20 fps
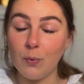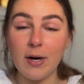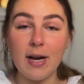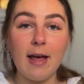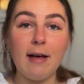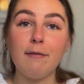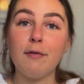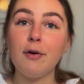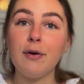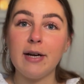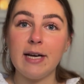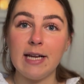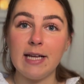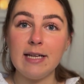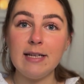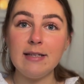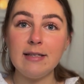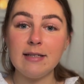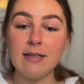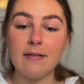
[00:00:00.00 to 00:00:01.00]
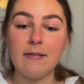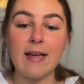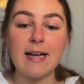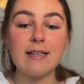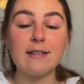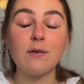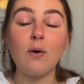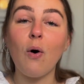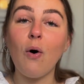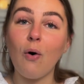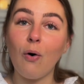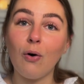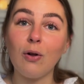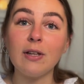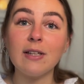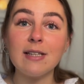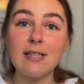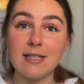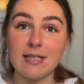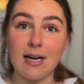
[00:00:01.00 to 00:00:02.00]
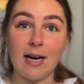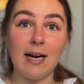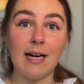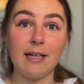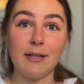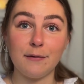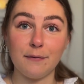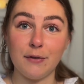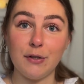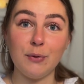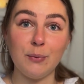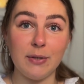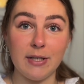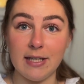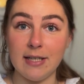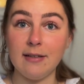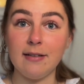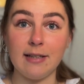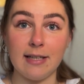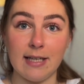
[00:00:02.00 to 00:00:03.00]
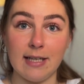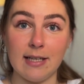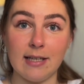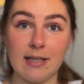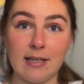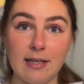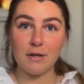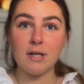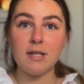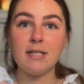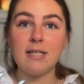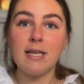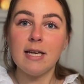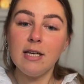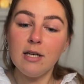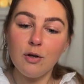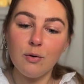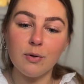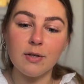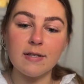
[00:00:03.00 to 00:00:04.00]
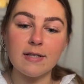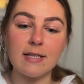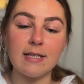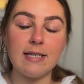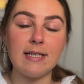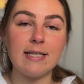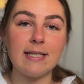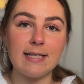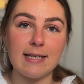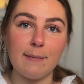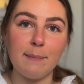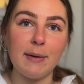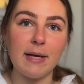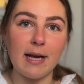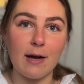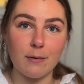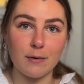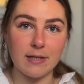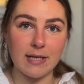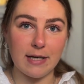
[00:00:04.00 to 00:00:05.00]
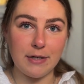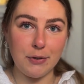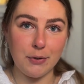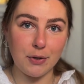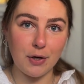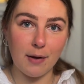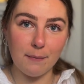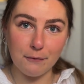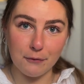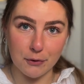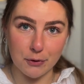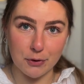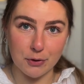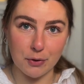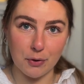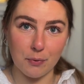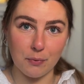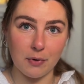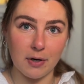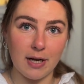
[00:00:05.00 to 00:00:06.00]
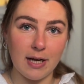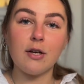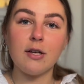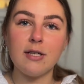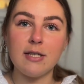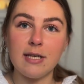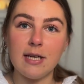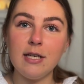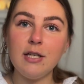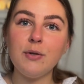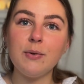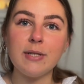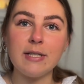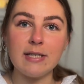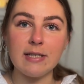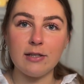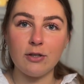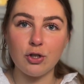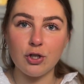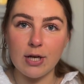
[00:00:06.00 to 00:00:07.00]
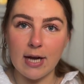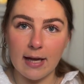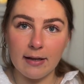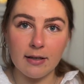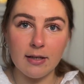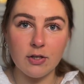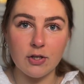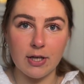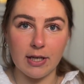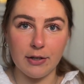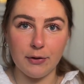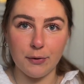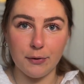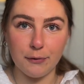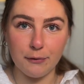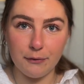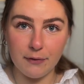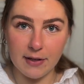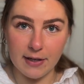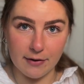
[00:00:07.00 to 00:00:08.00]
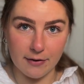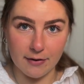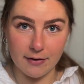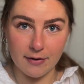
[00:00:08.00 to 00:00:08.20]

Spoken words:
Whatever it is, that's all a sign of you healing. Continuously stepping outside your comfort zone, continuously challenging your fear,